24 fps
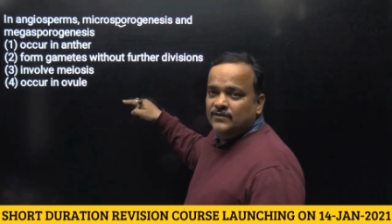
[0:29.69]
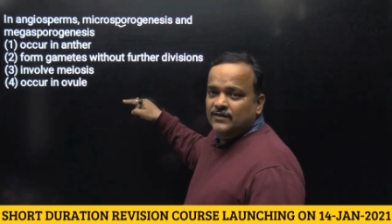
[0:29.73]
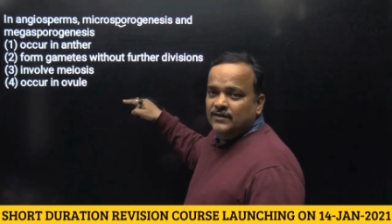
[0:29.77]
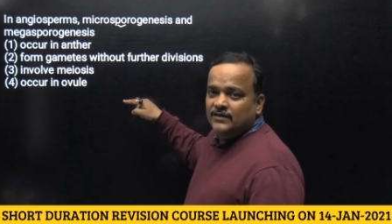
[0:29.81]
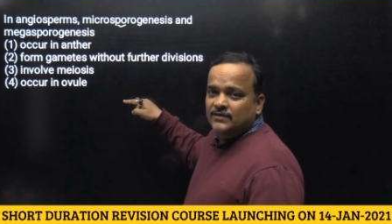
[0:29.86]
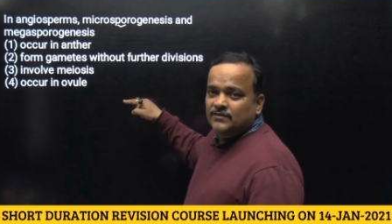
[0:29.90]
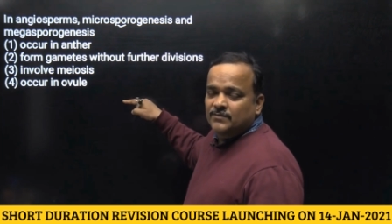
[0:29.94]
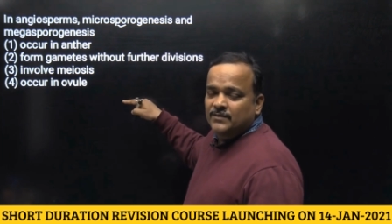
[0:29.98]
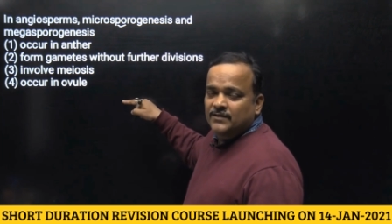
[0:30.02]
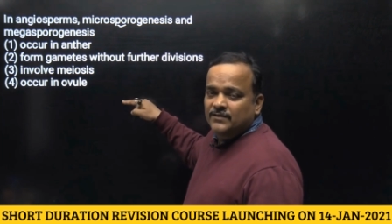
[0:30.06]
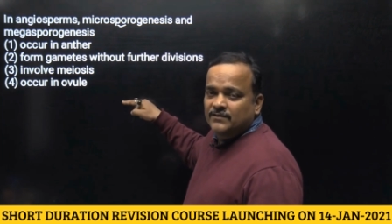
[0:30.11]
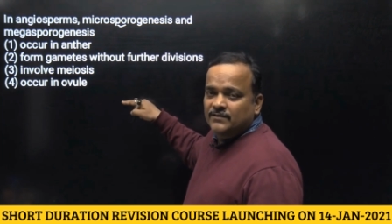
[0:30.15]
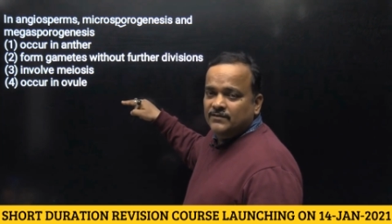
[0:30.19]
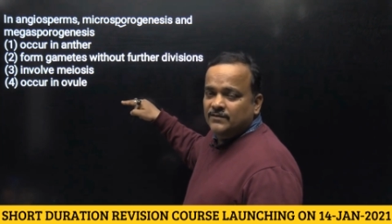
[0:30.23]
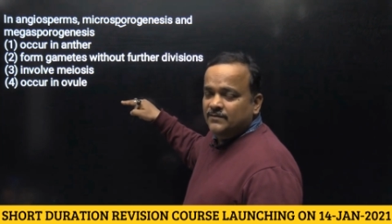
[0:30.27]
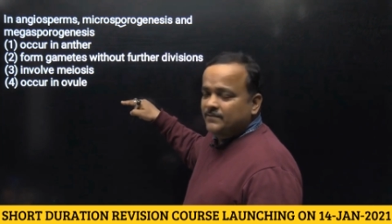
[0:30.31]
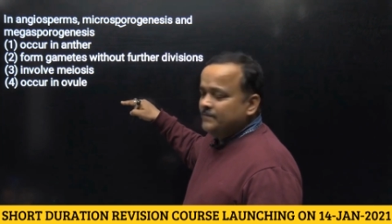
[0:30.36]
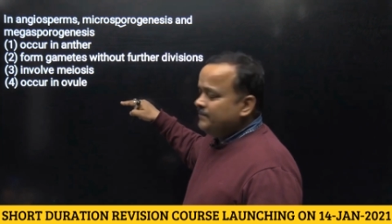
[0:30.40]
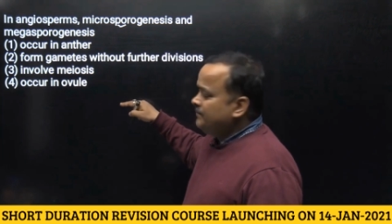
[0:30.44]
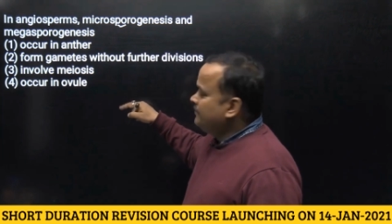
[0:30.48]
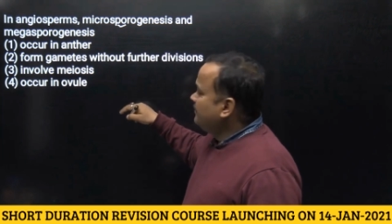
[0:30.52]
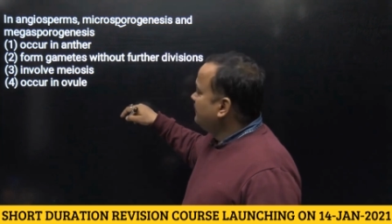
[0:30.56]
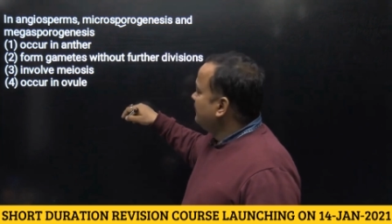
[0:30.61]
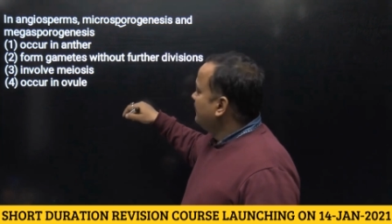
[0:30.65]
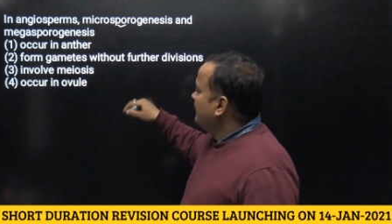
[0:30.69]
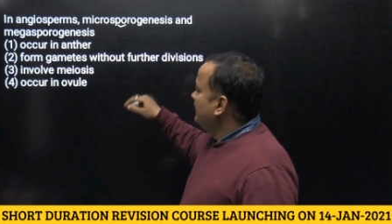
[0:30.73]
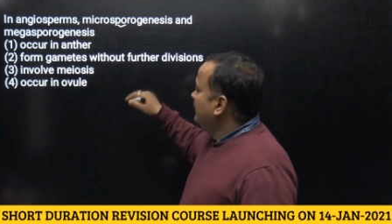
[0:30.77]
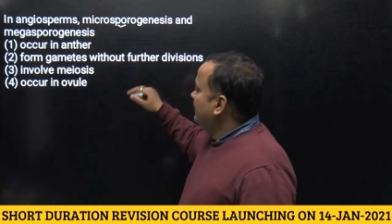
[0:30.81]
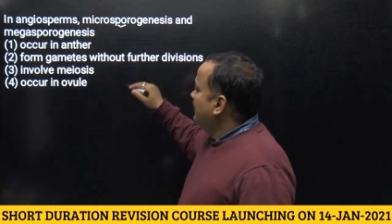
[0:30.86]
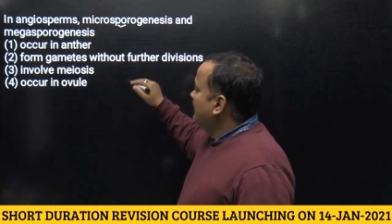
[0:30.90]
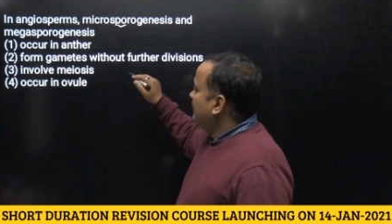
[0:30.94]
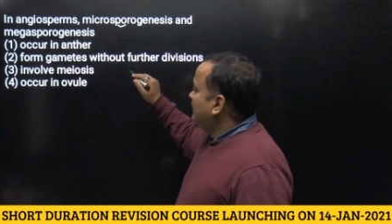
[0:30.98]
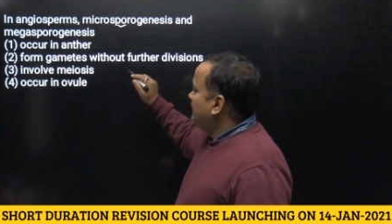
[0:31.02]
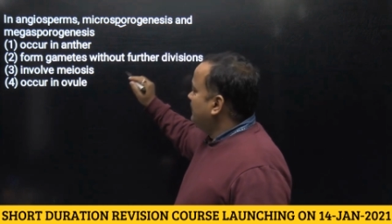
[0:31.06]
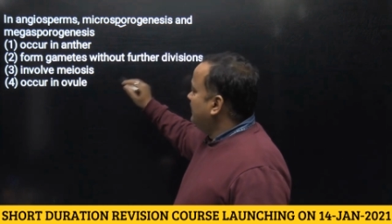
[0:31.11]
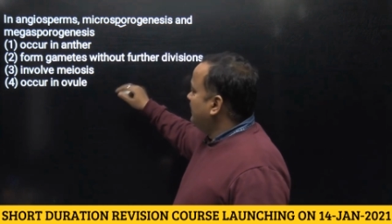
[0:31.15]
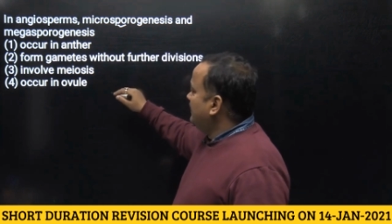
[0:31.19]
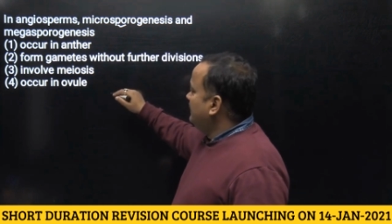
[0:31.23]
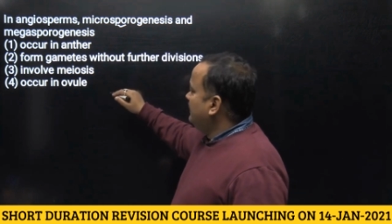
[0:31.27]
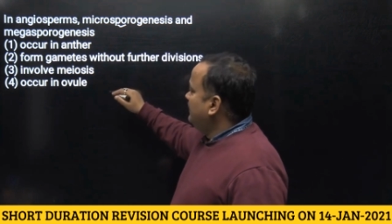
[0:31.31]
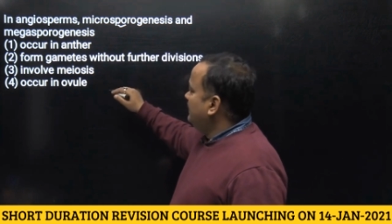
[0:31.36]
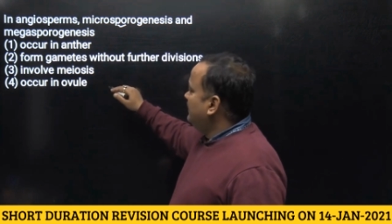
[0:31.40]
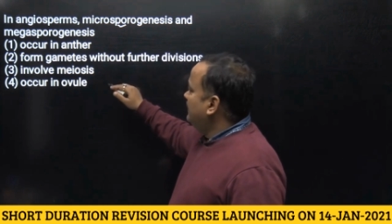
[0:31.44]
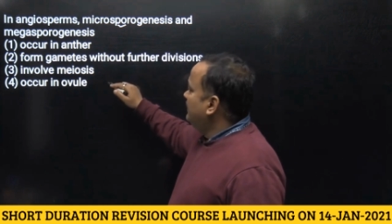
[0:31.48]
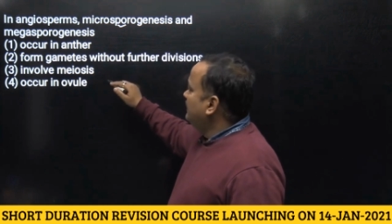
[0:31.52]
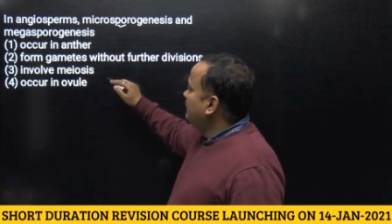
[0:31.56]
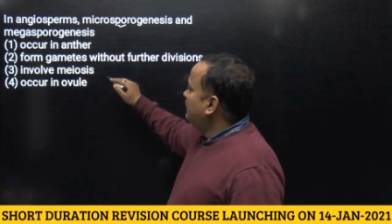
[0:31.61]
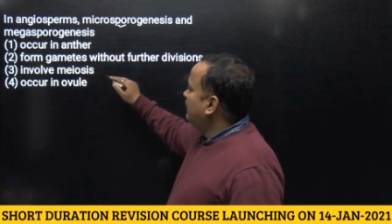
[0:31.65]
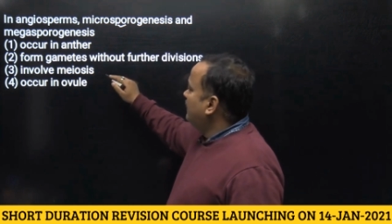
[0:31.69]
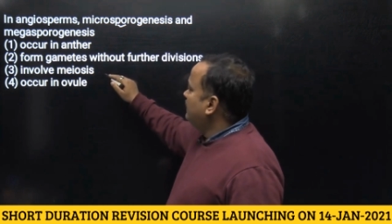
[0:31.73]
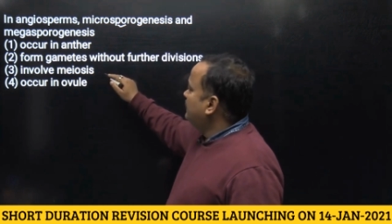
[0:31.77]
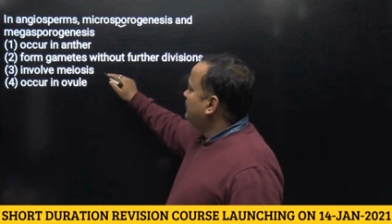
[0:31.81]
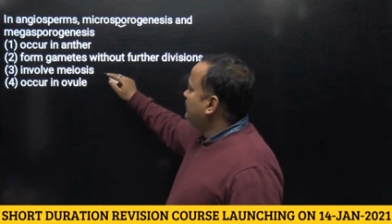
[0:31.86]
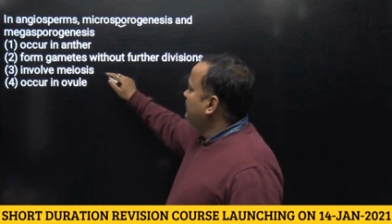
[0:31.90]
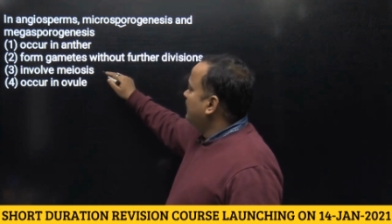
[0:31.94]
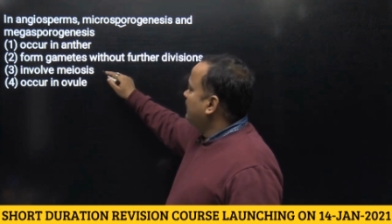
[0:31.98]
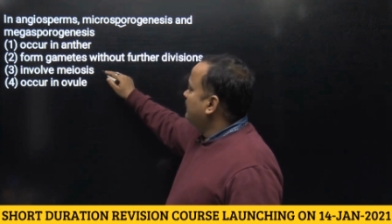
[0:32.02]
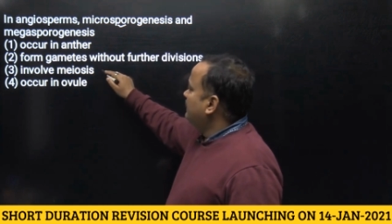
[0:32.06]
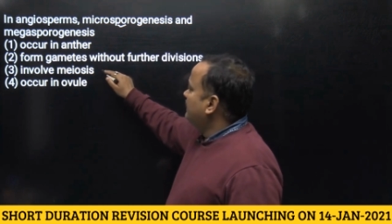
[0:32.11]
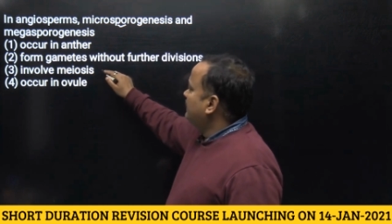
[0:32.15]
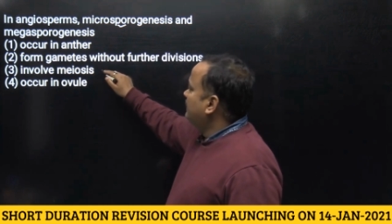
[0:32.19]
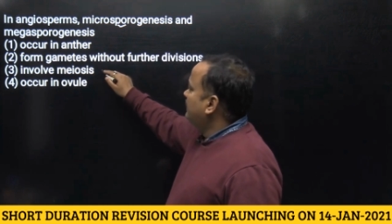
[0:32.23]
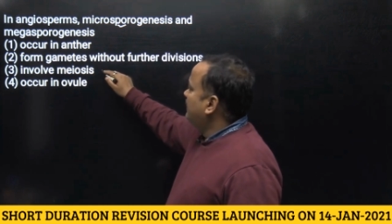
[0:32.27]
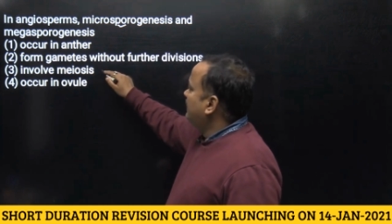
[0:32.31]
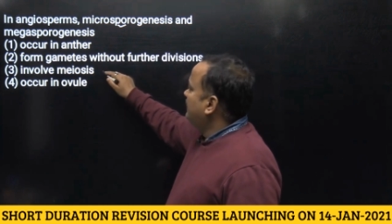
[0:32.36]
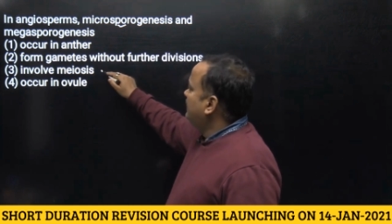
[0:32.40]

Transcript: takes place, then involves meiosis.